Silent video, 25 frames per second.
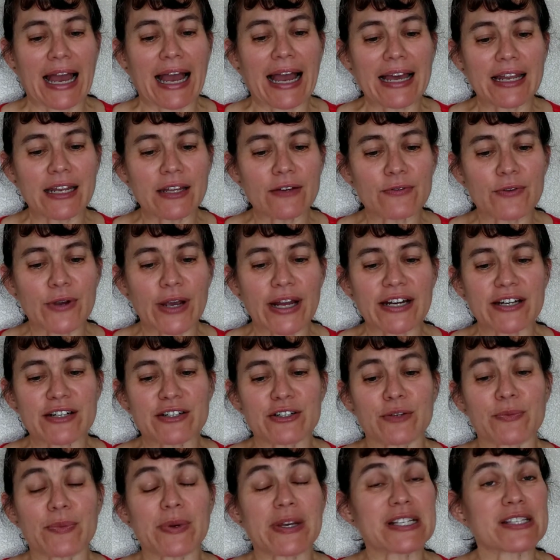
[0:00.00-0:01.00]
I love
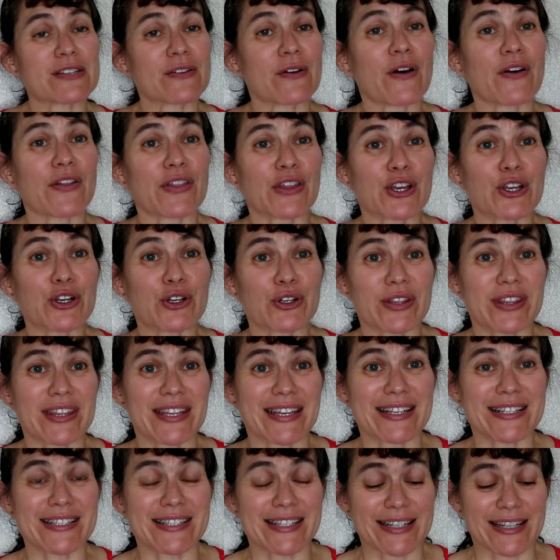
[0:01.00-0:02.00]
gratitude because of all the good
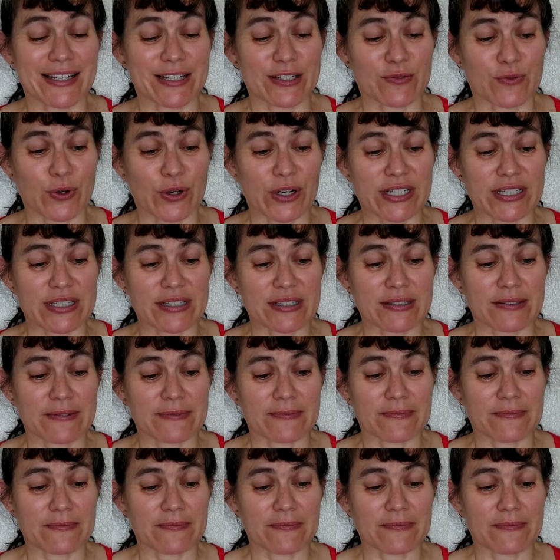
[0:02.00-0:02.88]
things it does for us.